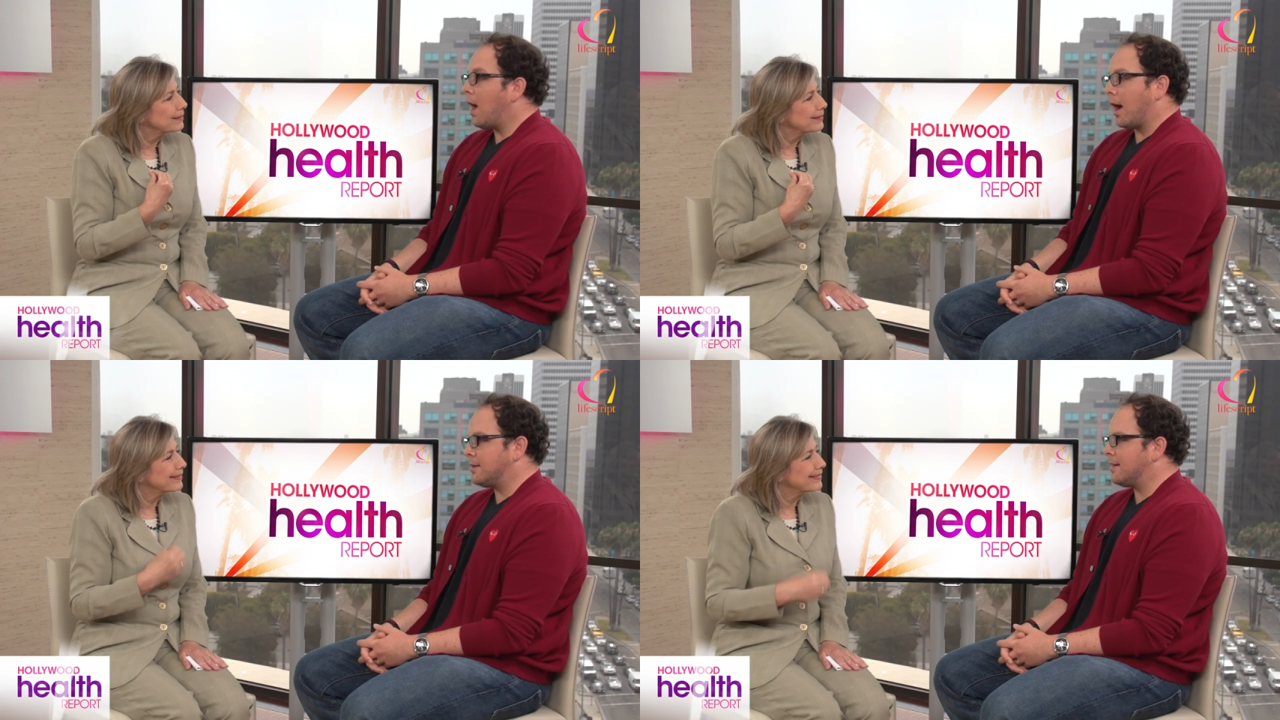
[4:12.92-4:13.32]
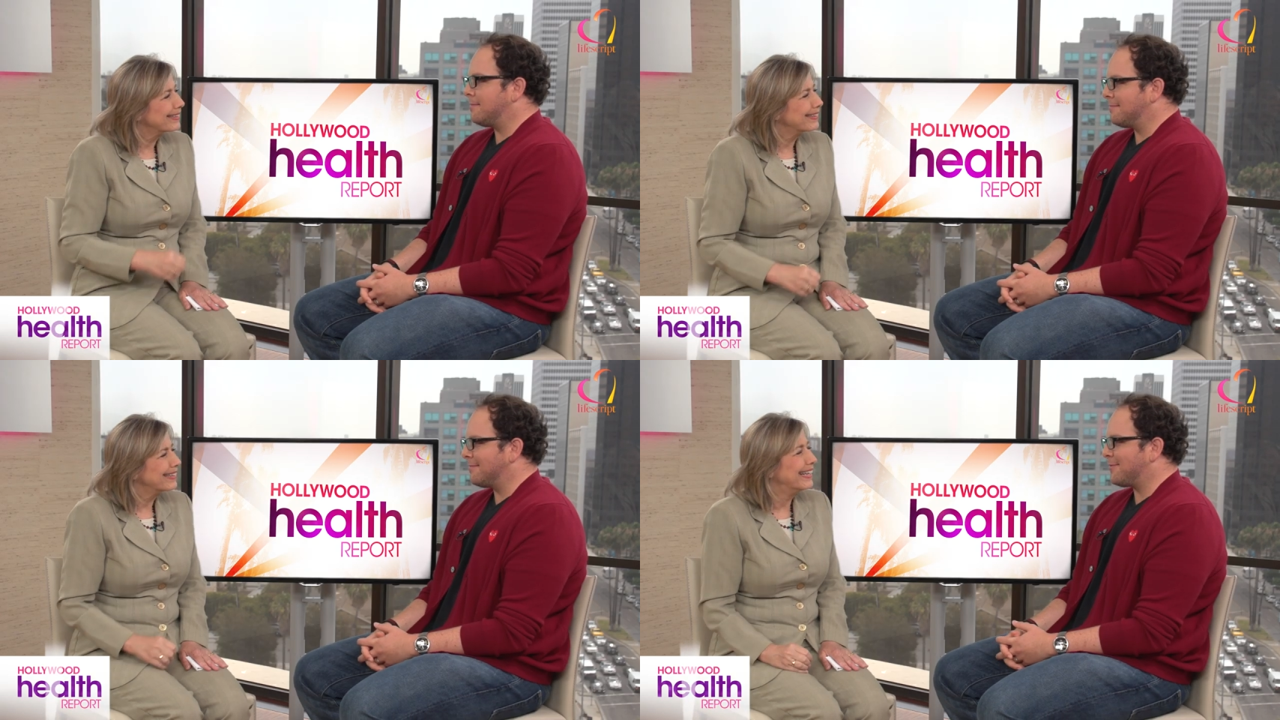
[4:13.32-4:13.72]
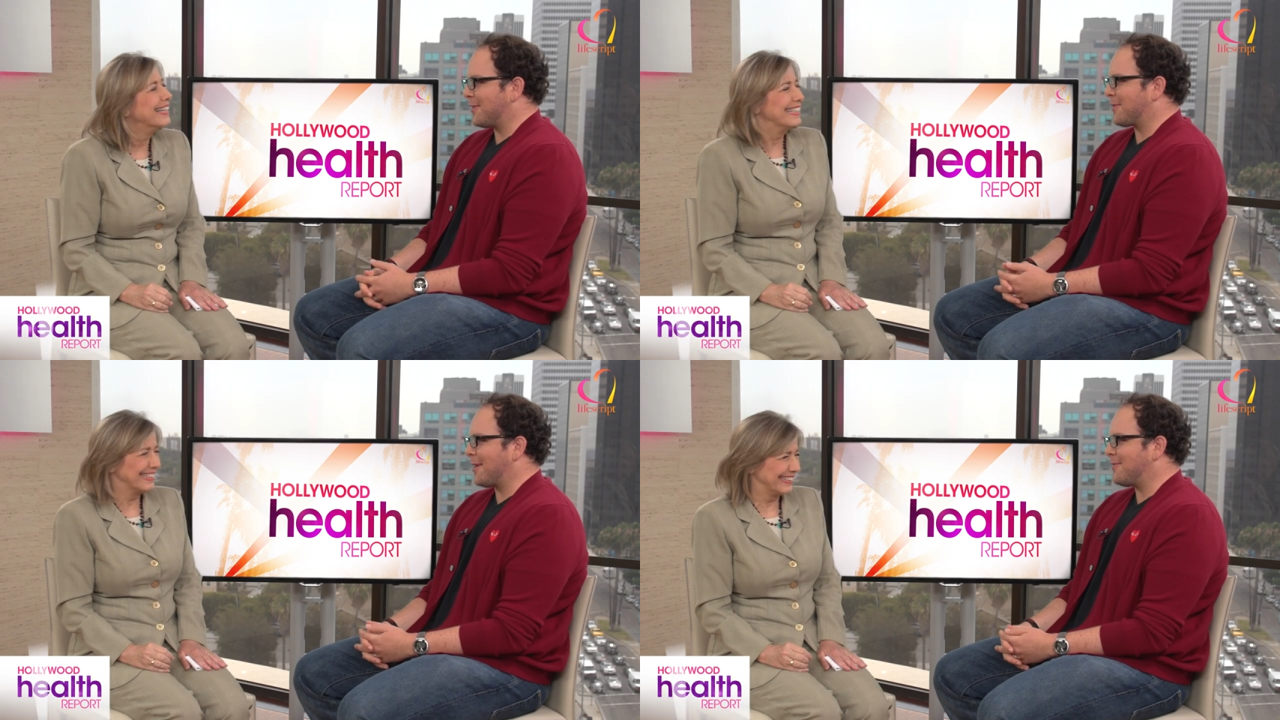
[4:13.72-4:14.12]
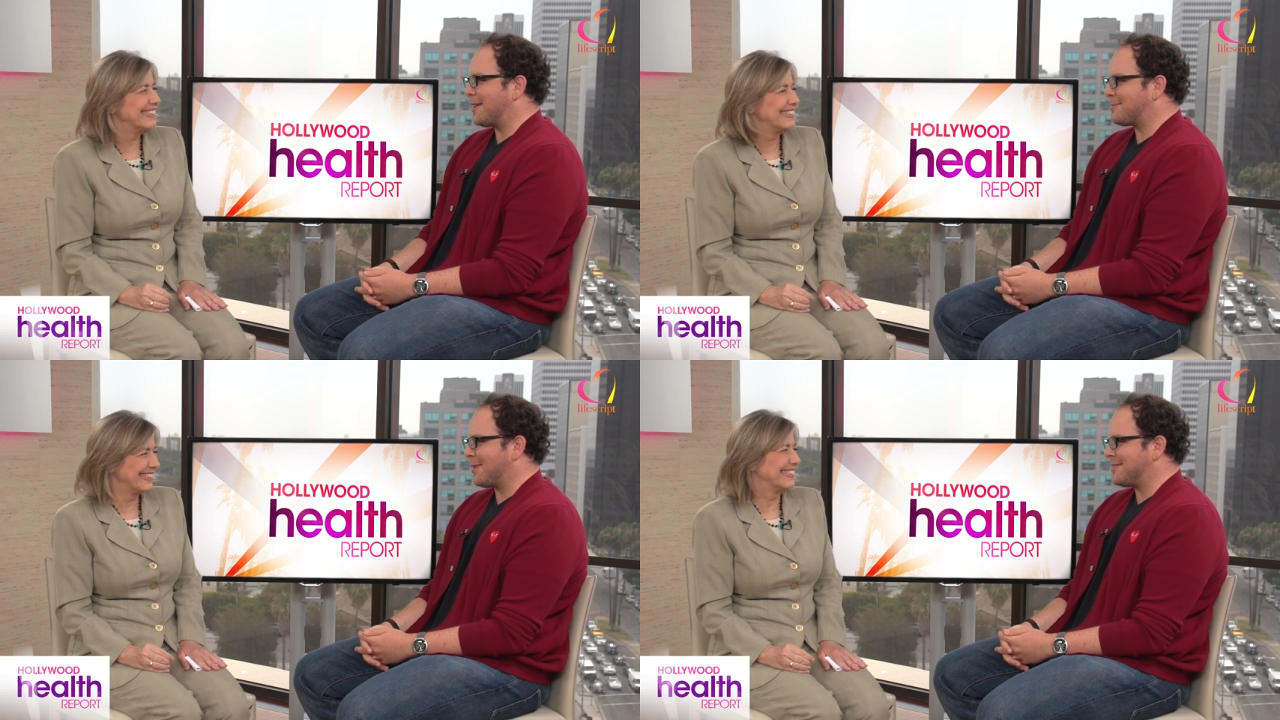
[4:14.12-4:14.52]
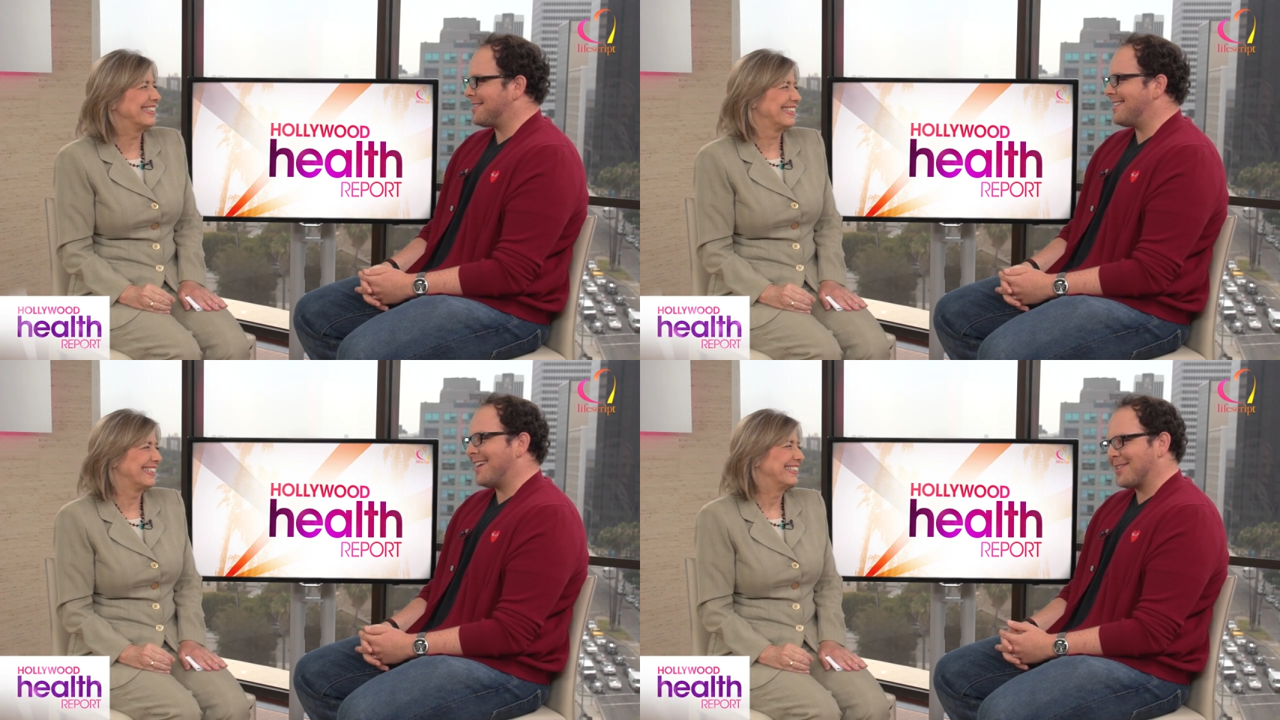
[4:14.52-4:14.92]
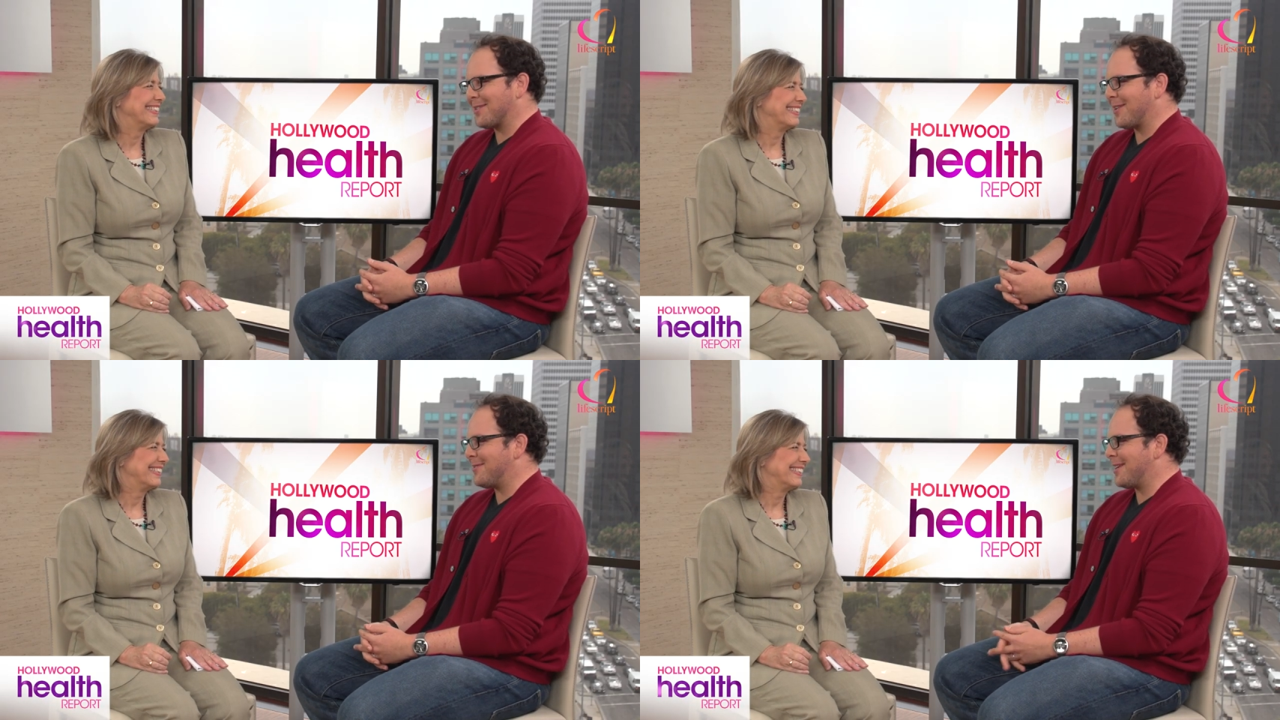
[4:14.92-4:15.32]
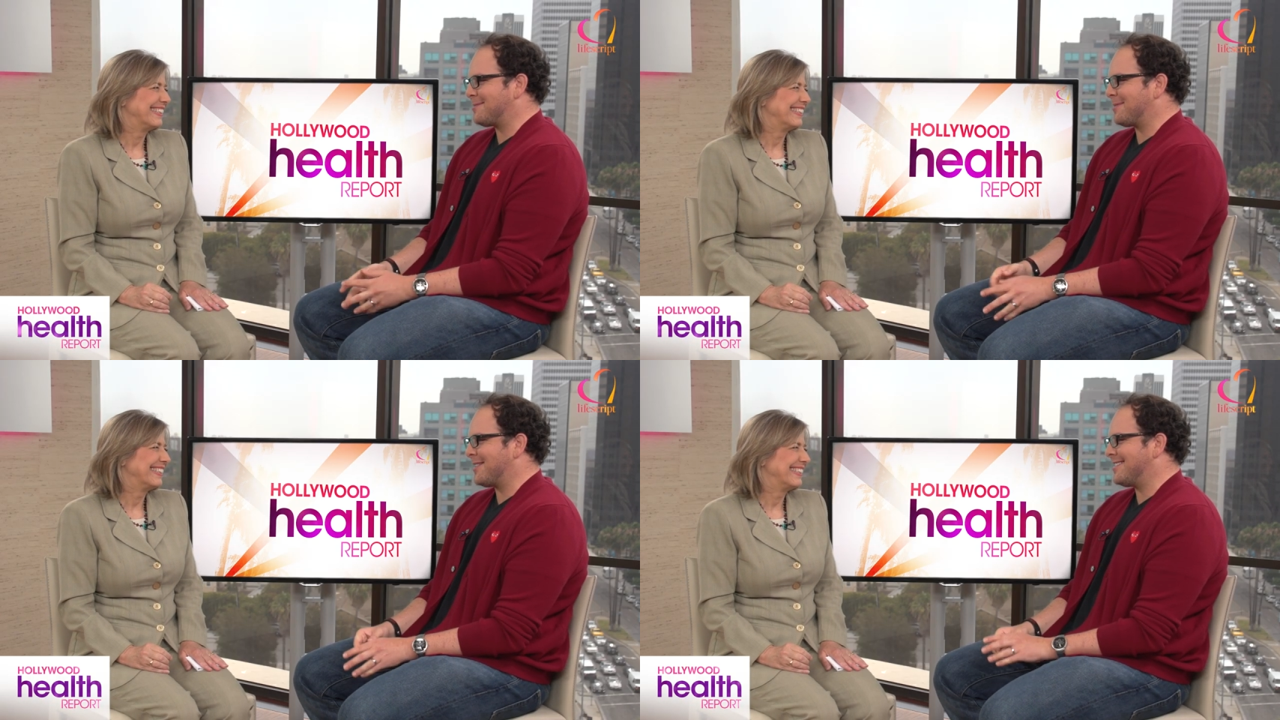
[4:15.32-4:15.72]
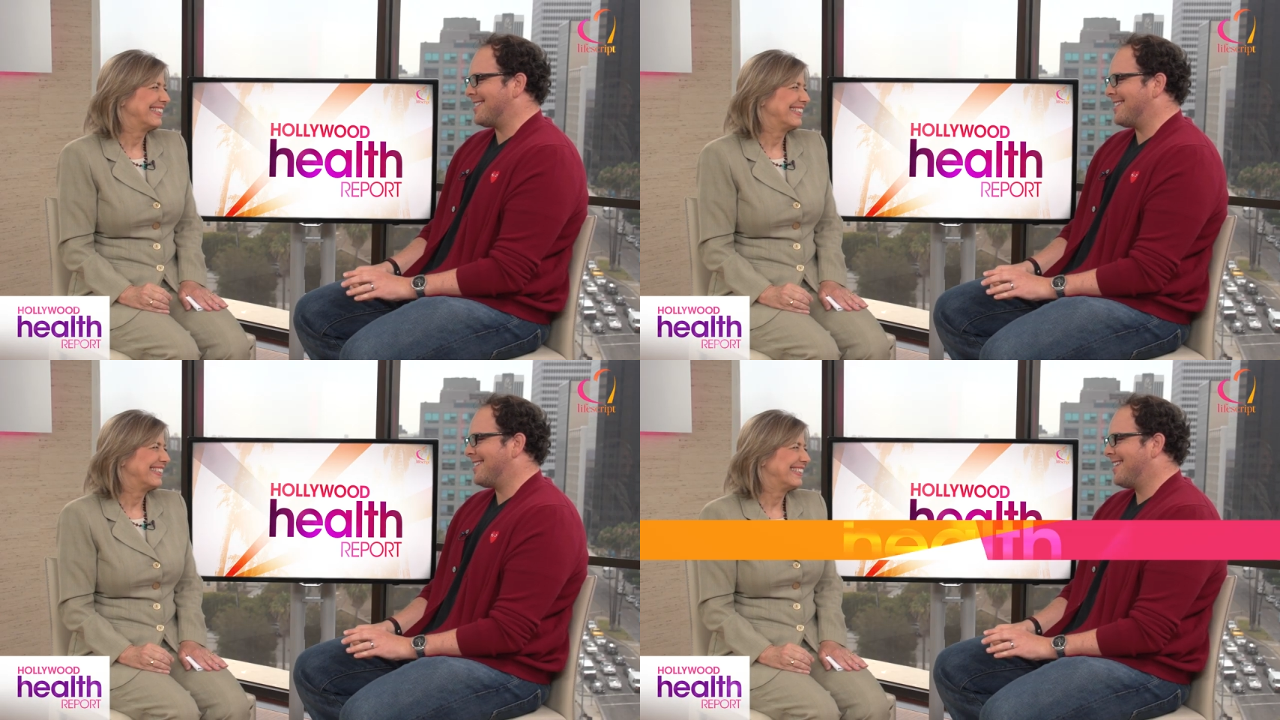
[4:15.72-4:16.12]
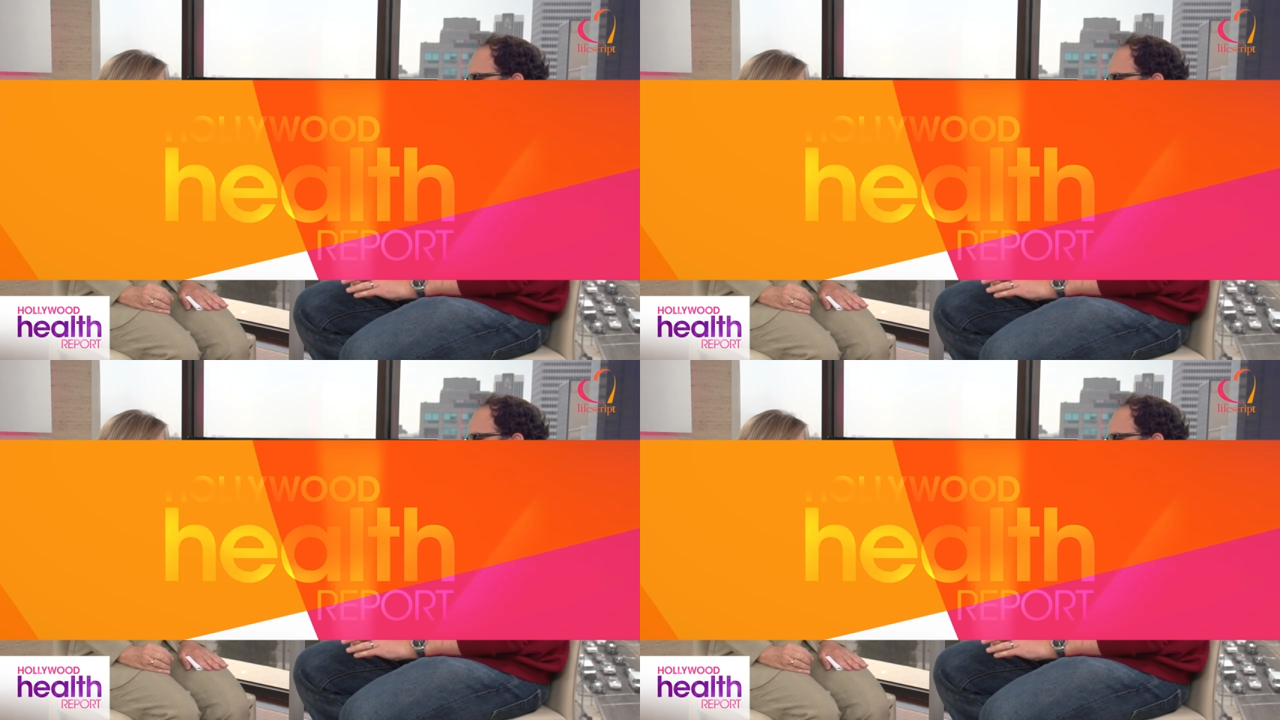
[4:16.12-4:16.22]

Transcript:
Speaker 1: I did. Fifth grade vice president, eighth grade vice president